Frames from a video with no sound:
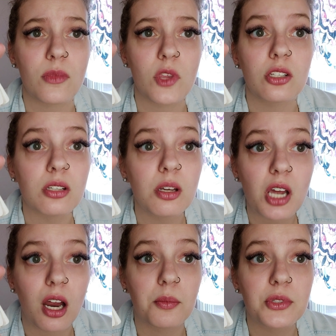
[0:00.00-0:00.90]

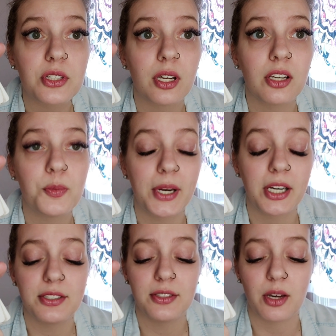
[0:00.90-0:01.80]
Sometimes
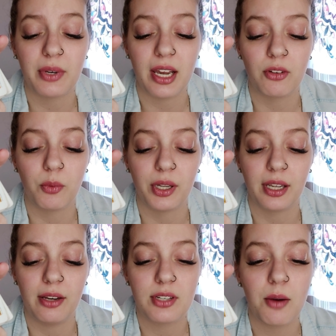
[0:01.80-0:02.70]
experiences that we have in one
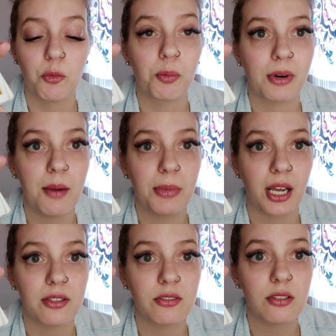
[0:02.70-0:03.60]
lifetime will prep
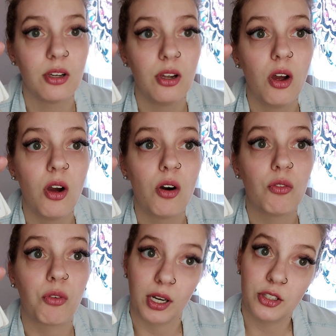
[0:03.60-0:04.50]
us
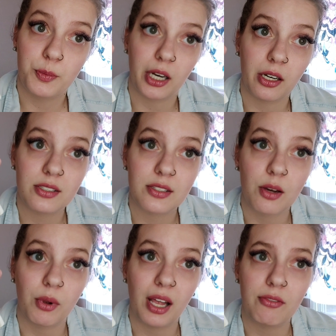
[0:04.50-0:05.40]
for experiences that
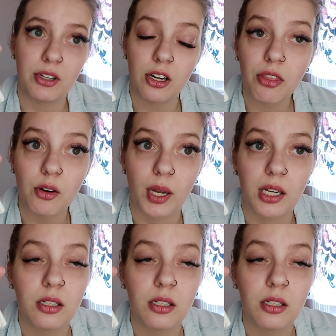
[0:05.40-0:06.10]
we'll have in another one.